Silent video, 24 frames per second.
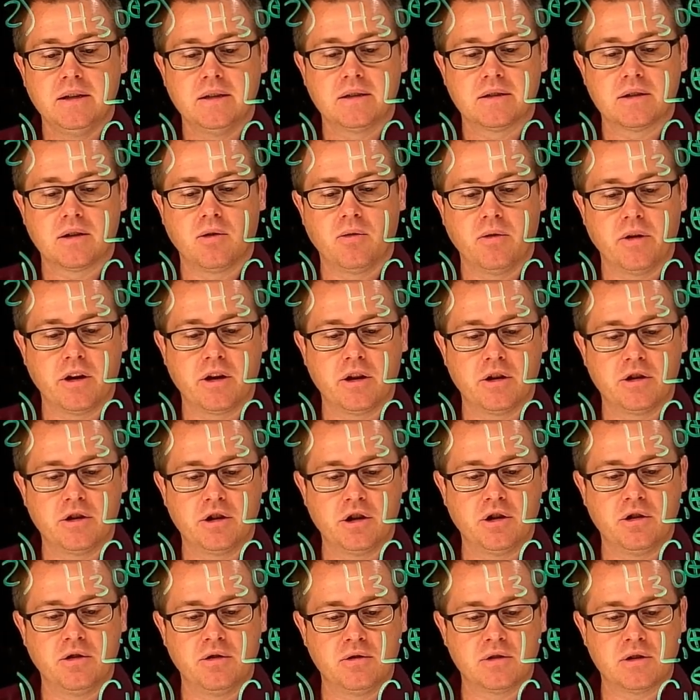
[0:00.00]
So we could
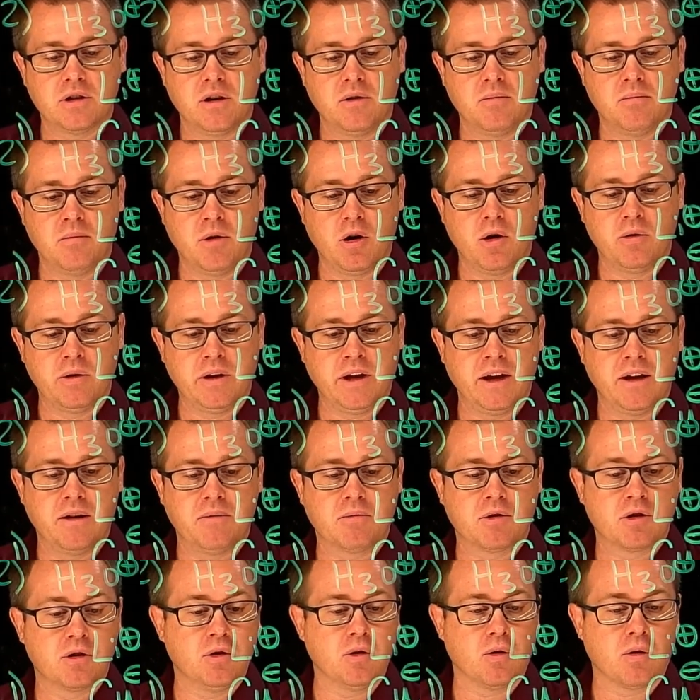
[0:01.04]
use ammonium
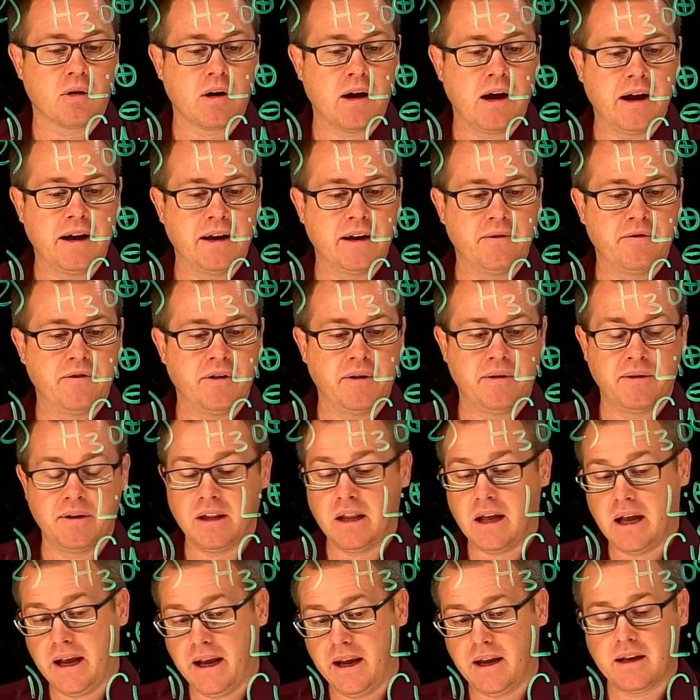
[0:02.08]
chloride if we would
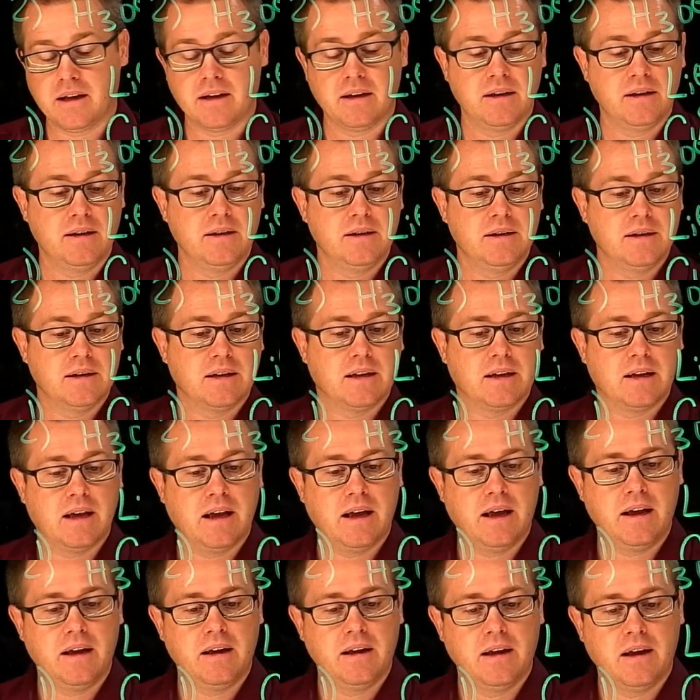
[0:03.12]
like.
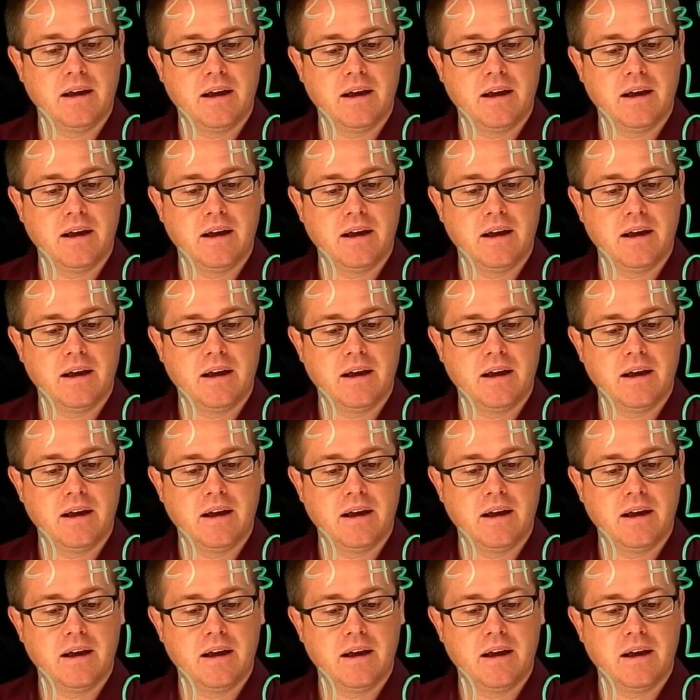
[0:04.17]
Okay?